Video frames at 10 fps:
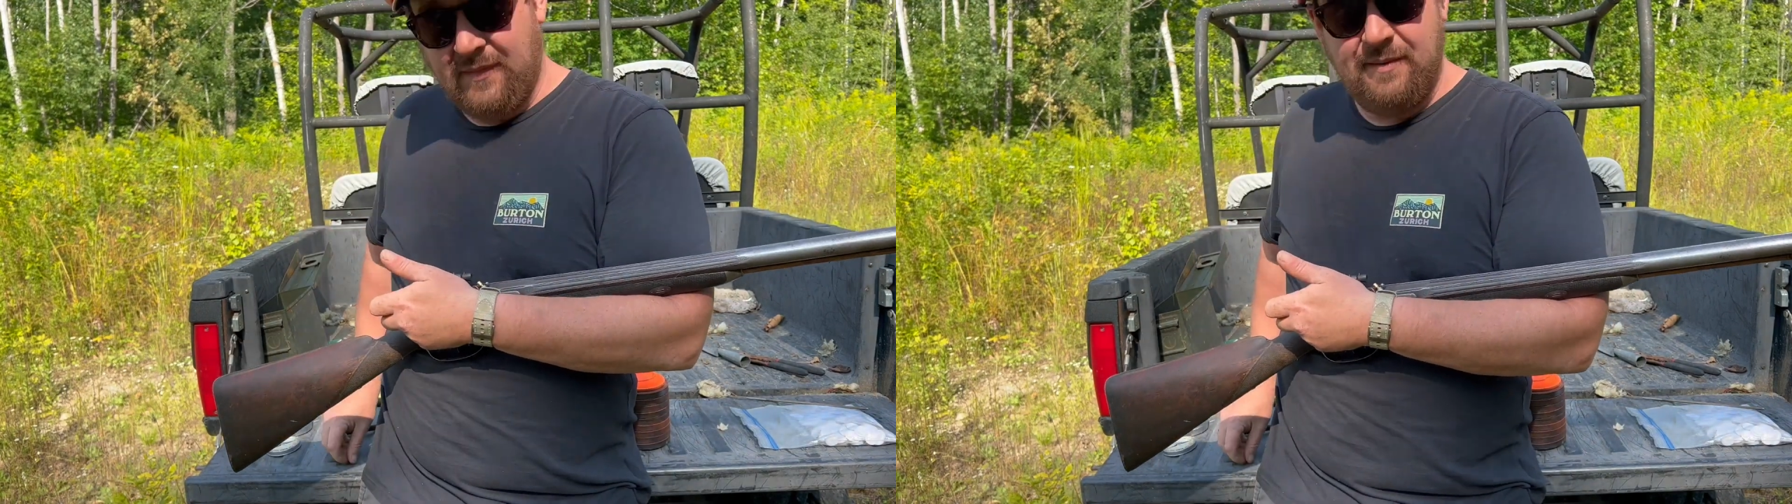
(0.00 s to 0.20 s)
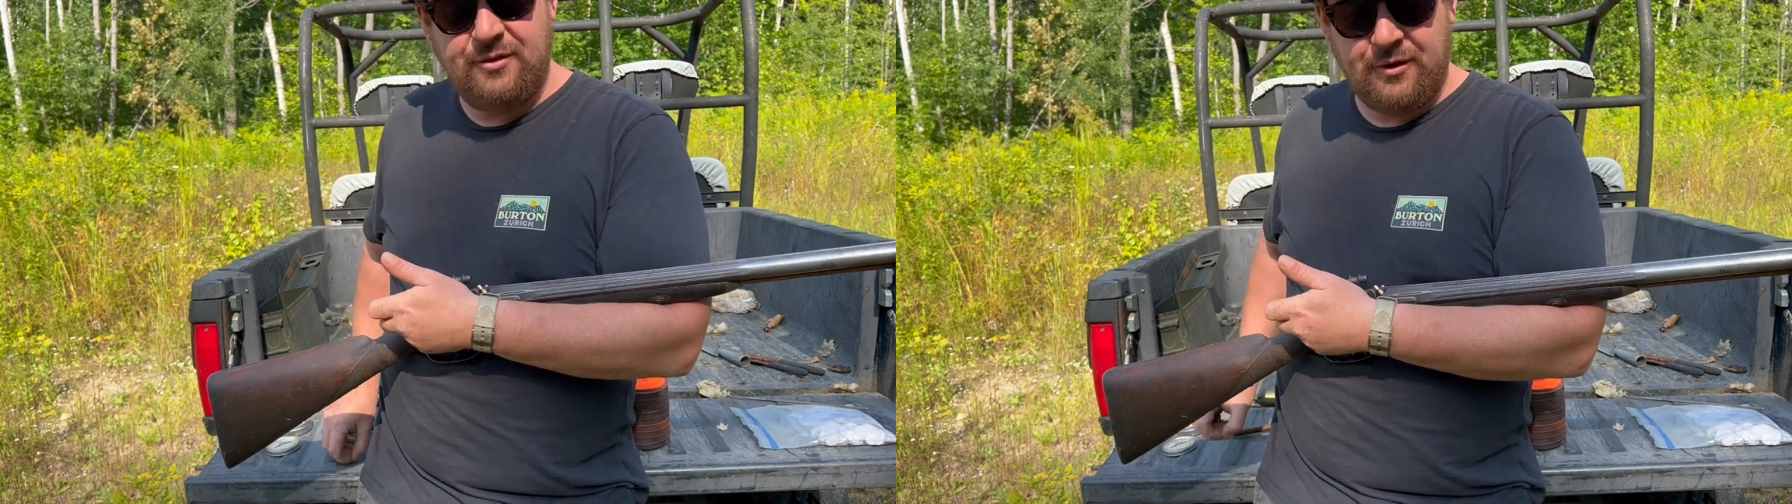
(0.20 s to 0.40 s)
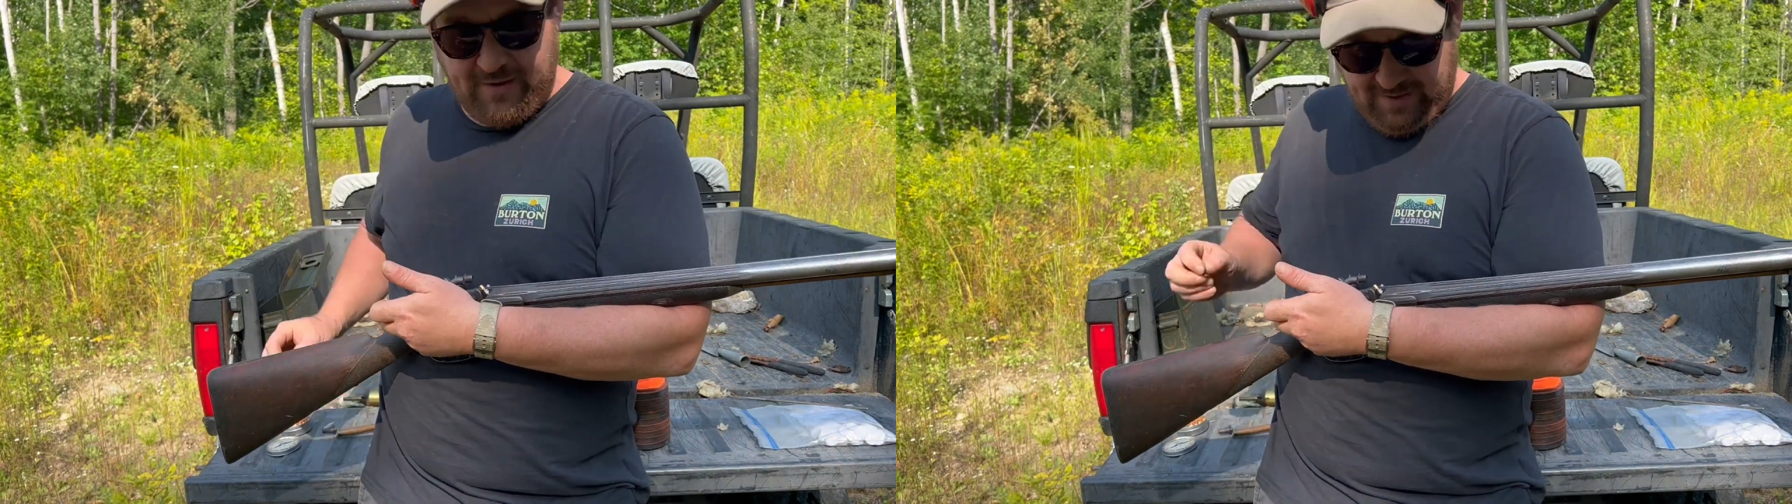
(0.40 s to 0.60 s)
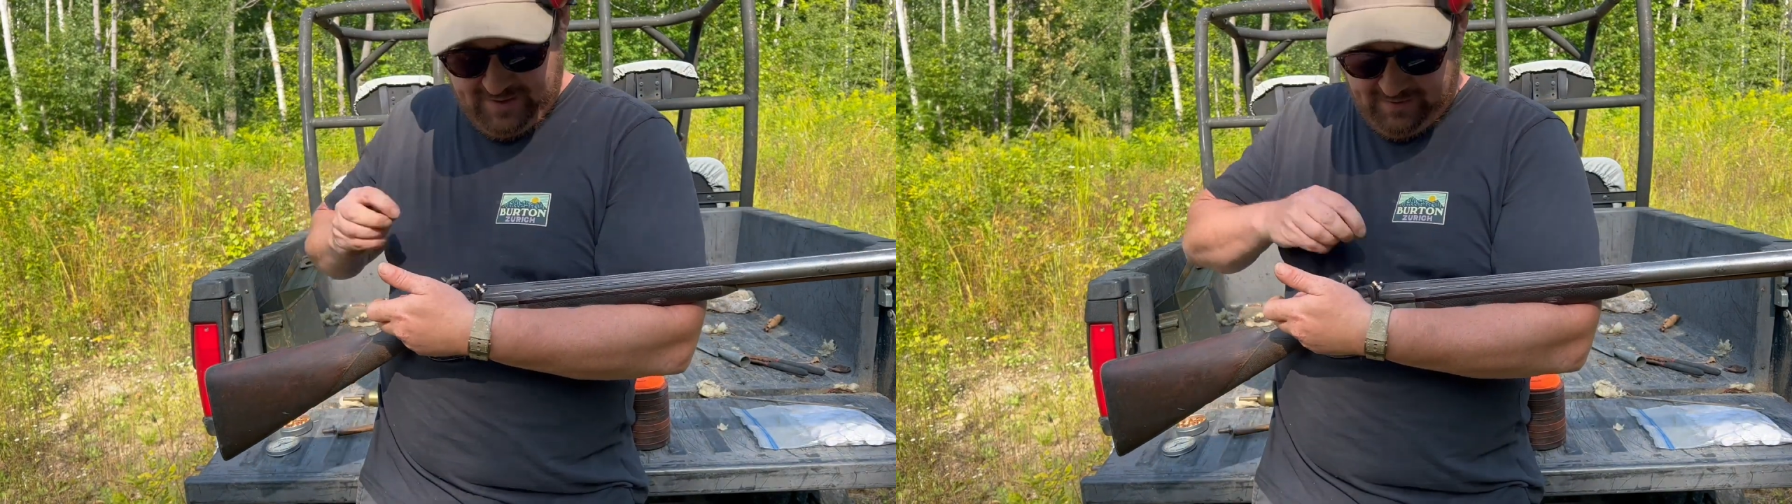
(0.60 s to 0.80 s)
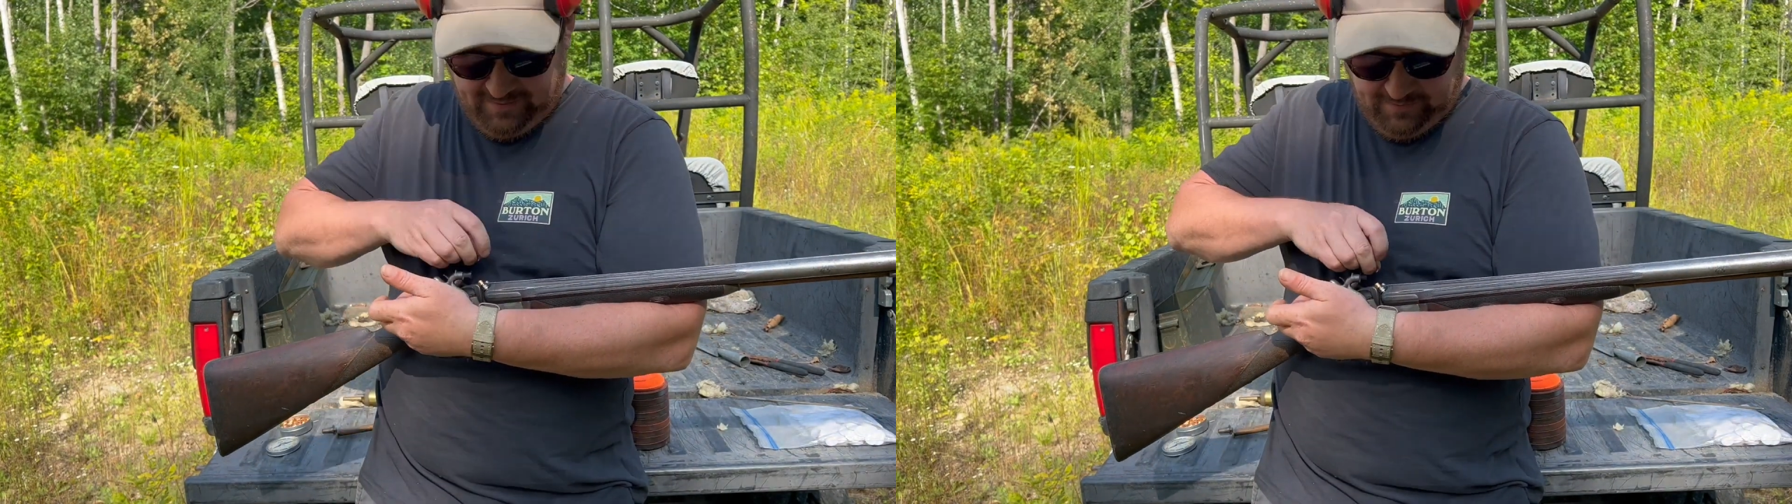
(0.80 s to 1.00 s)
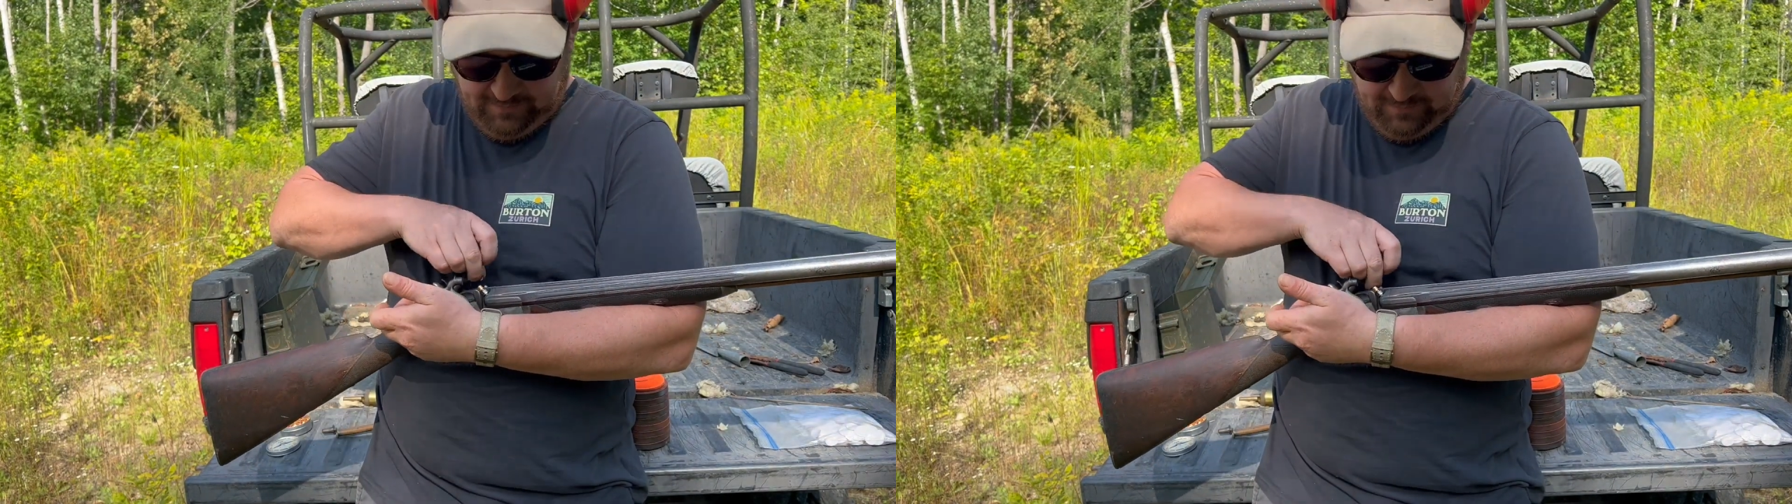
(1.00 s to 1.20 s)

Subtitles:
Make sure they're nice